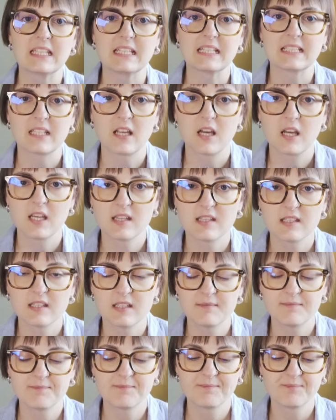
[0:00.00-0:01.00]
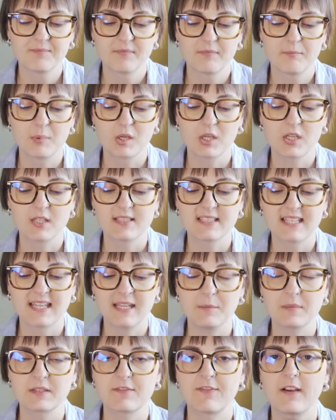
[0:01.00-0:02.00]
this either, because
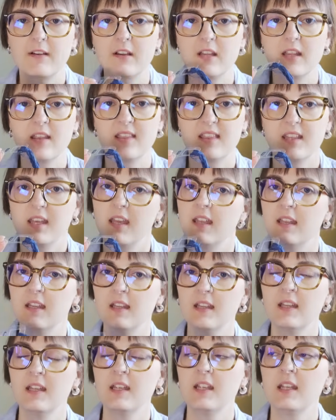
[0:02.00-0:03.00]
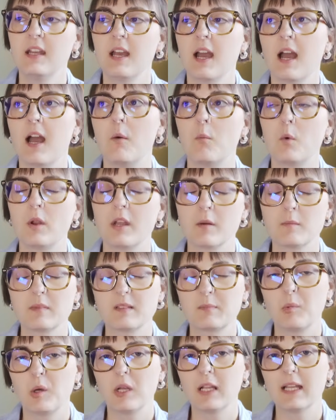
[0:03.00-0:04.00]
it was very thin, and when I
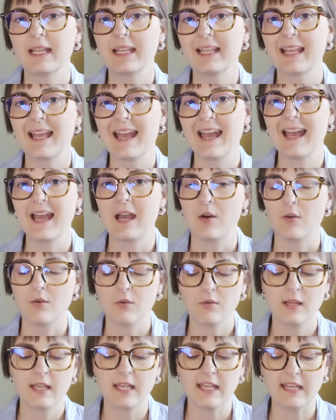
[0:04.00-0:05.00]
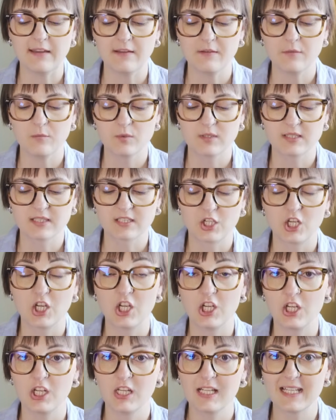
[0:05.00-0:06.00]
was pulling it out, it was
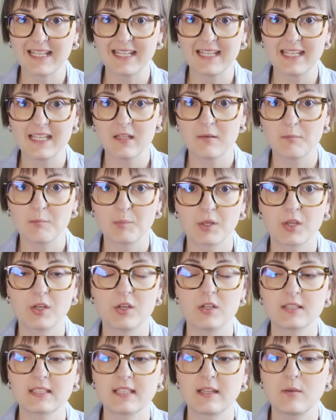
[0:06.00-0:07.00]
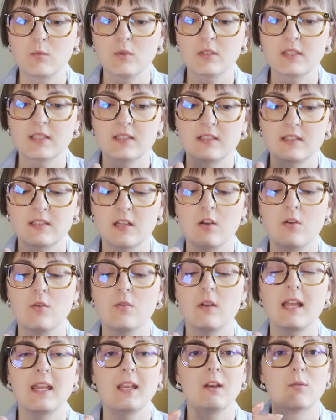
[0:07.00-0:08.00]
curling it, because it was so
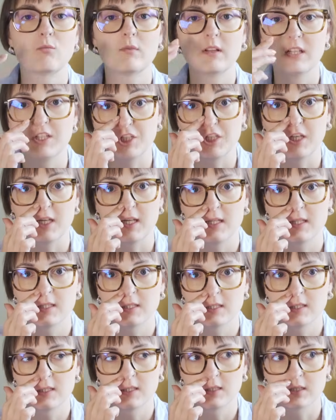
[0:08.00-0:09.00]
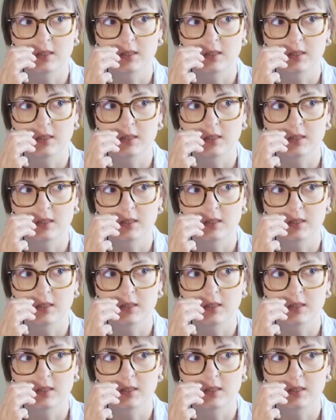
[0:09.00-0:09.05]
like rigid.